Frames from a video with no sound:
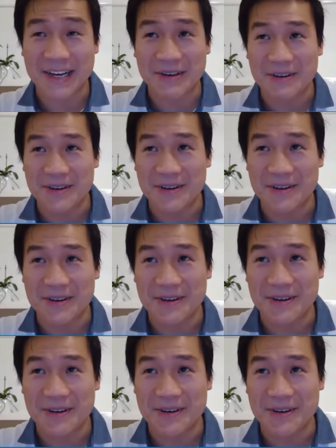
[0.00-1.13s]
called,
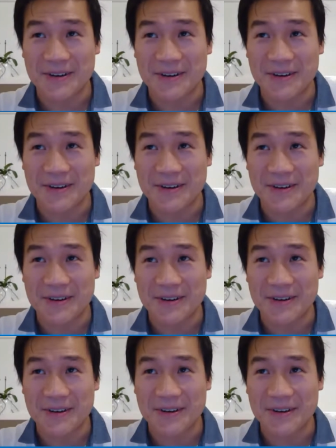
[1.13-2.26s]
one's called
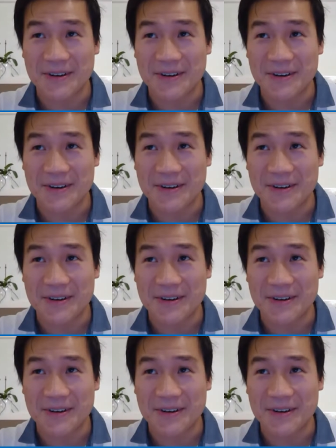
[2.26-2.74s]
downward dog.